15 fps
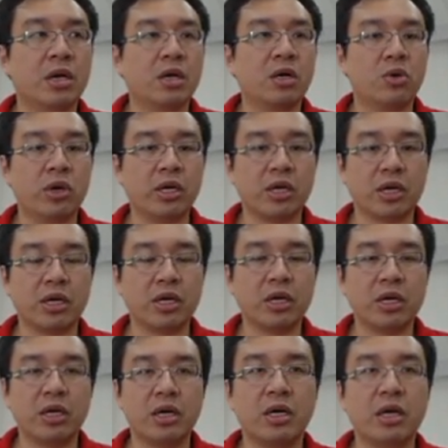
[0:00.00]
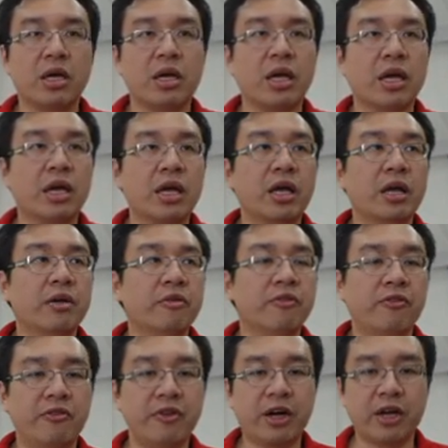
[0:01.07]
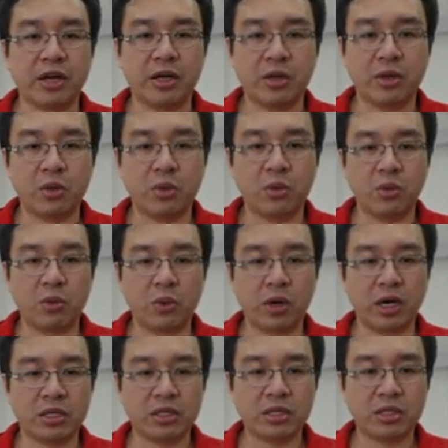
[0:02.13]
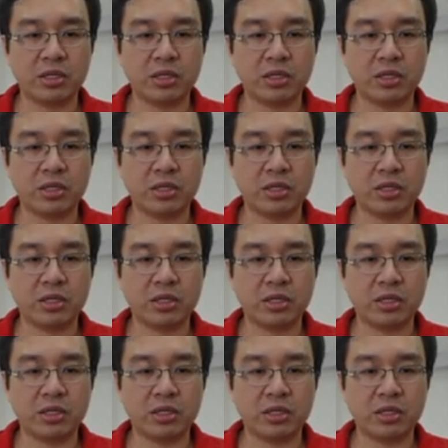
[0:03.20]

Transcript: queen a5 was